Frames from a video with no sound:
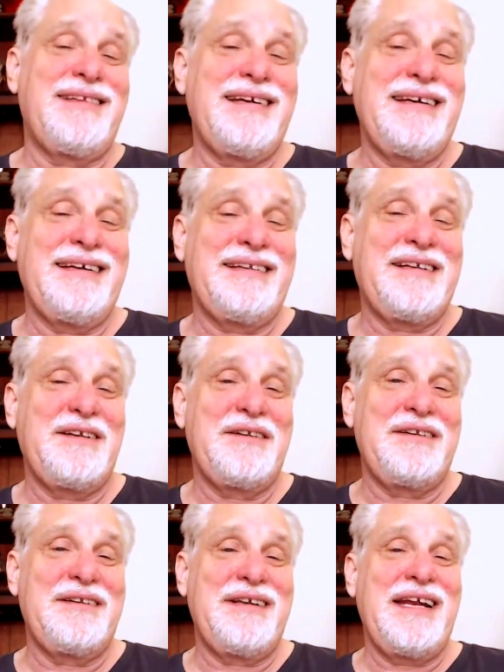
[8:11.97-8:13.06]

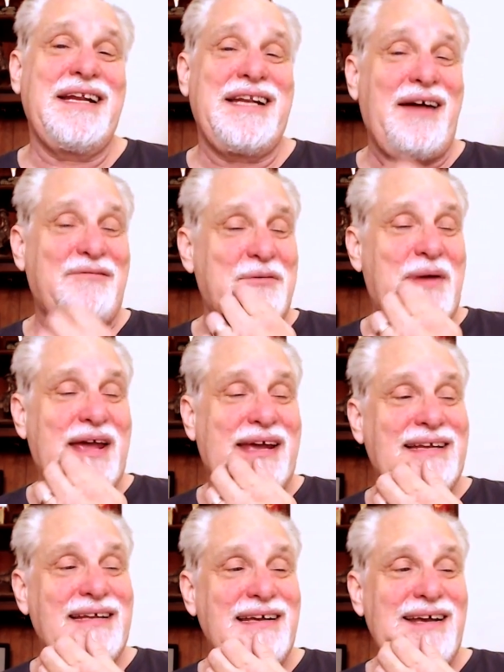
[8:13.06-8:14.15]
he didn't have to make it,